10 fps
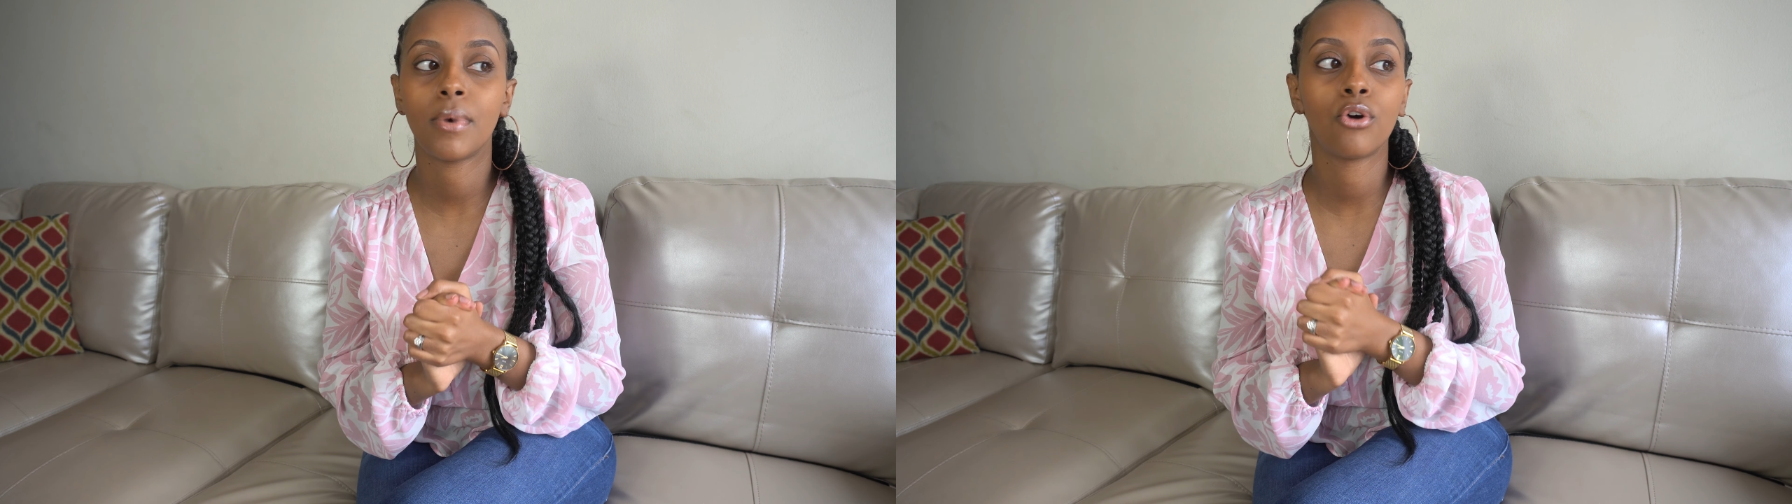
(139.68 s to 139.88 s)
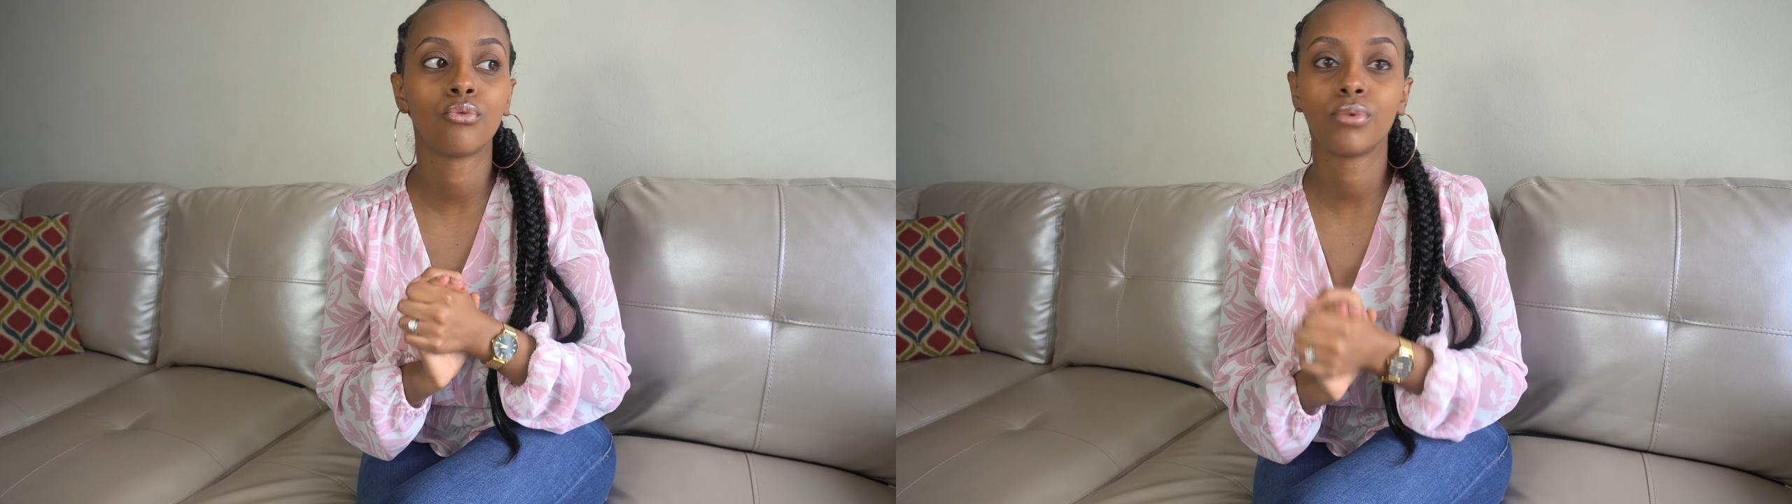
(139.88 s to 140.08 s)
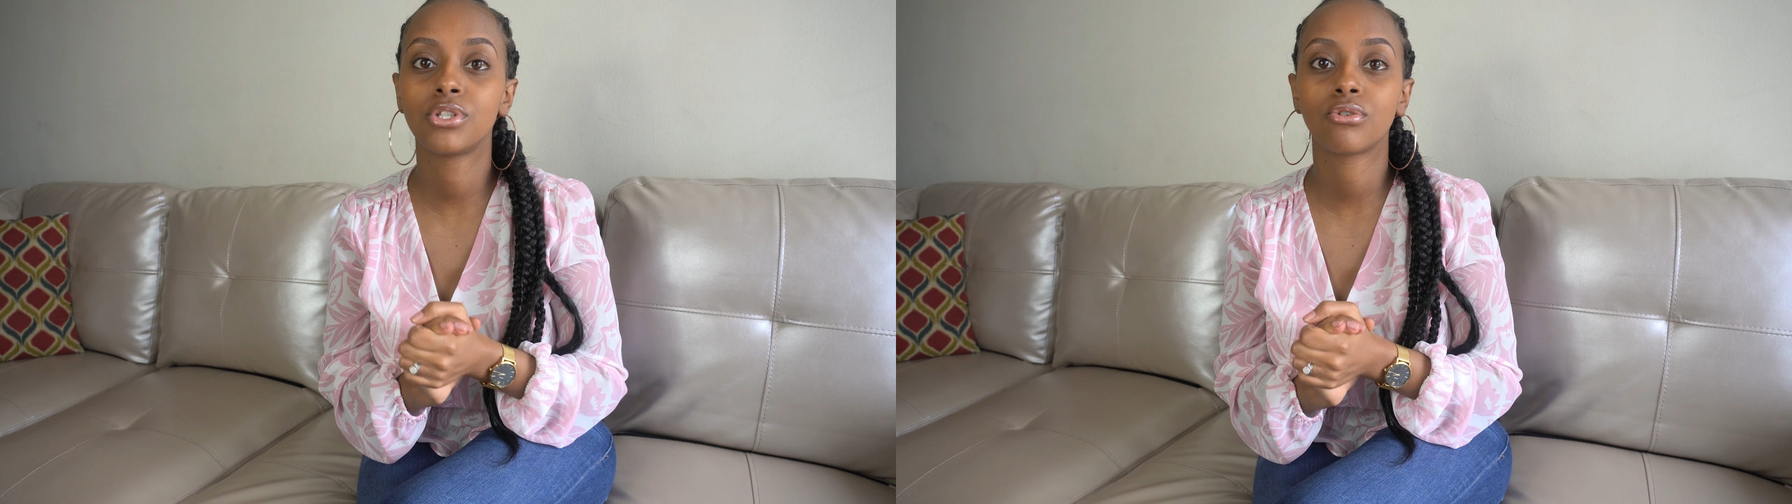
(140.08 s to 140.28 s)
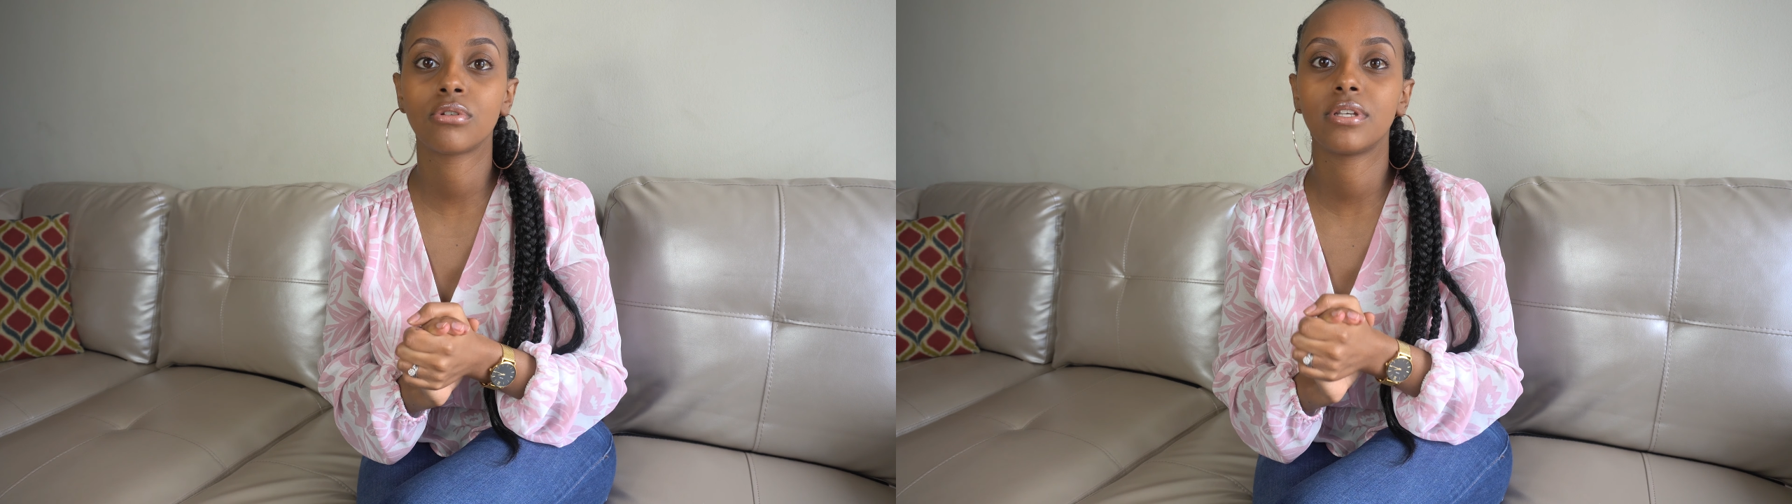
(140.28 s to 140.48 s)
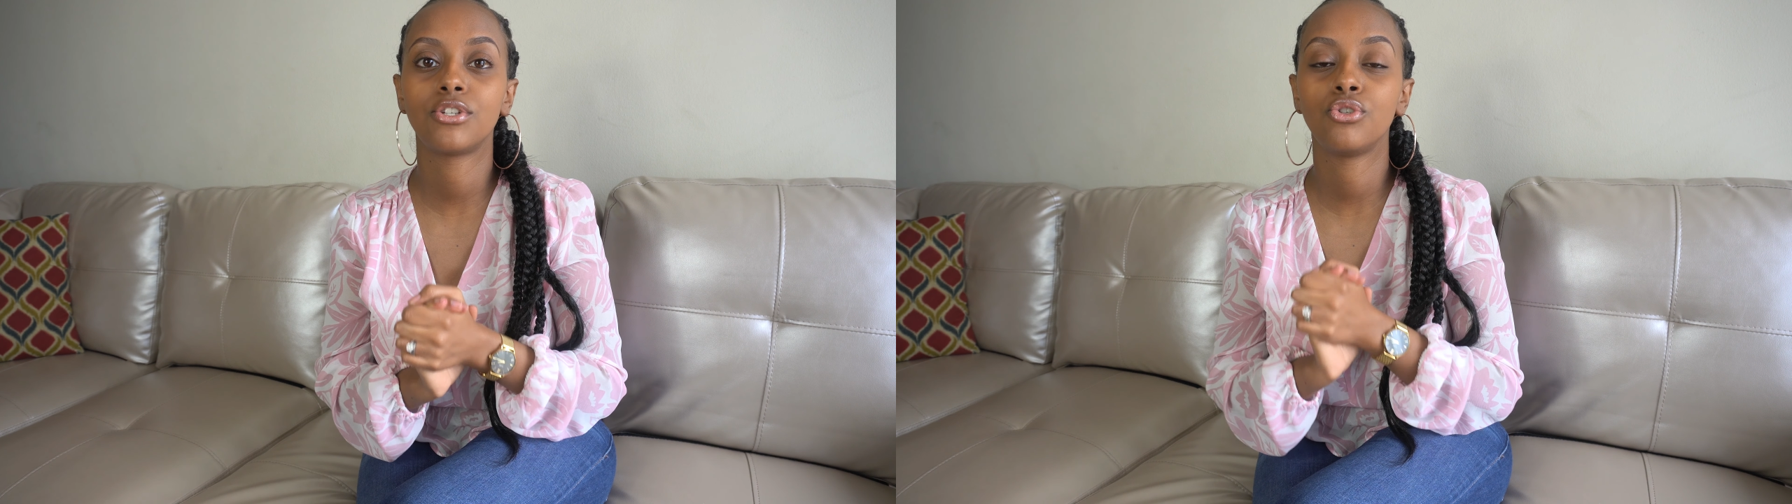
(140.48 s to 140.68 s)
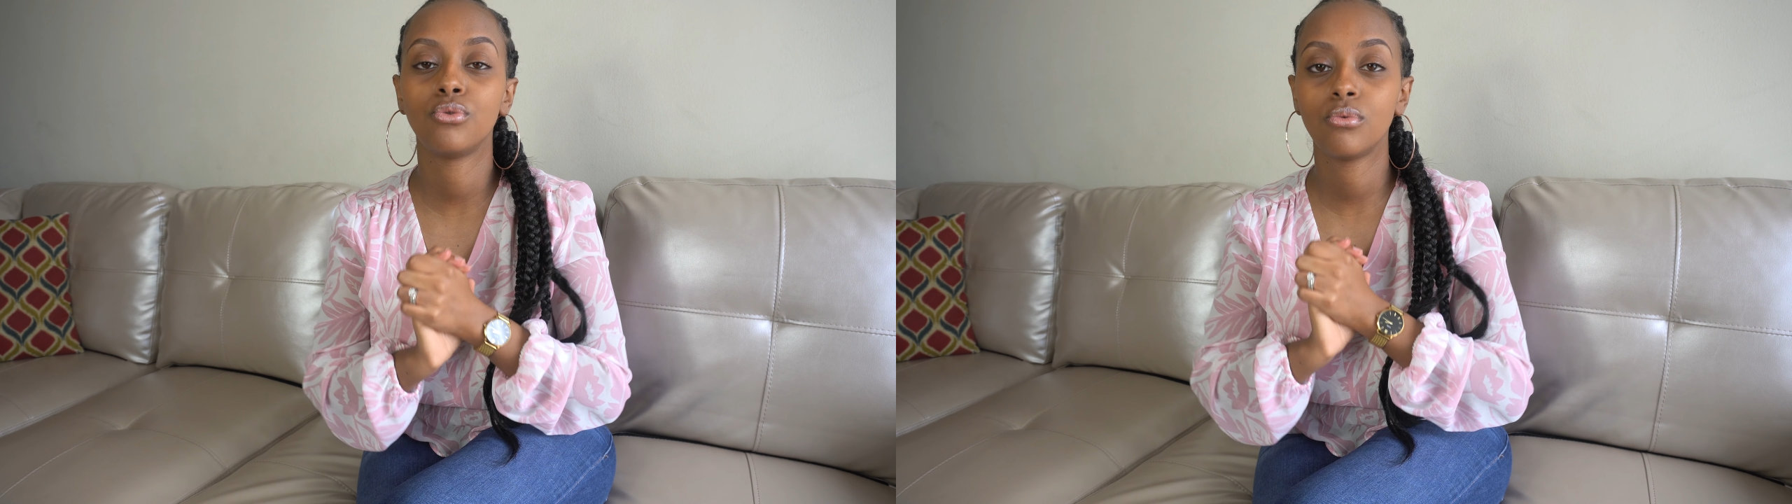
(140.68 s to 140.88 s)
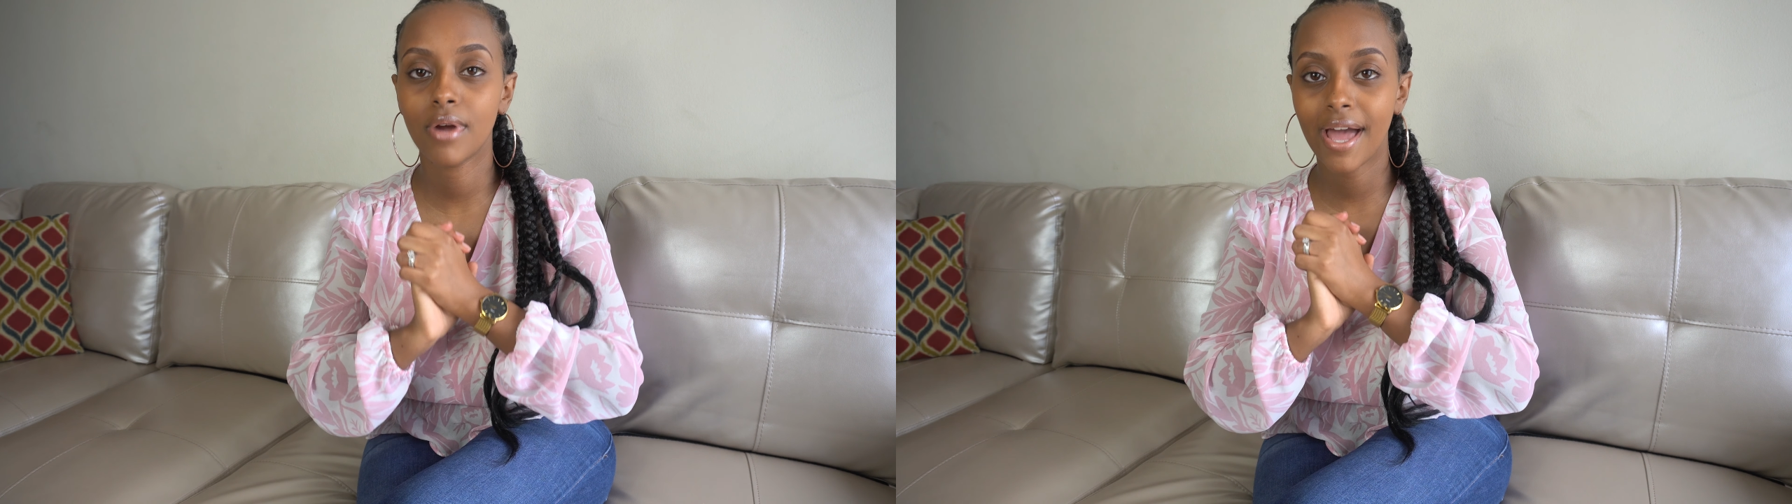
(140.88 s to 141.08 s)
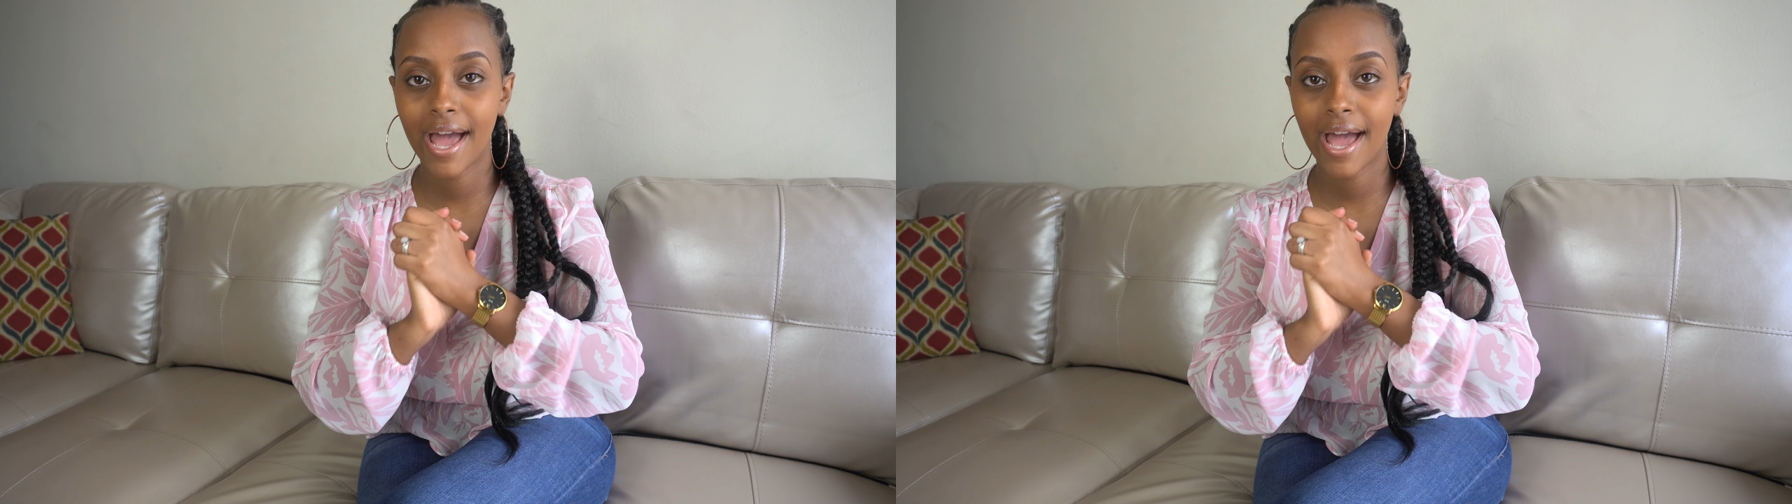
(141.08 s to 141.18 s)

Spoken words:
a resource that you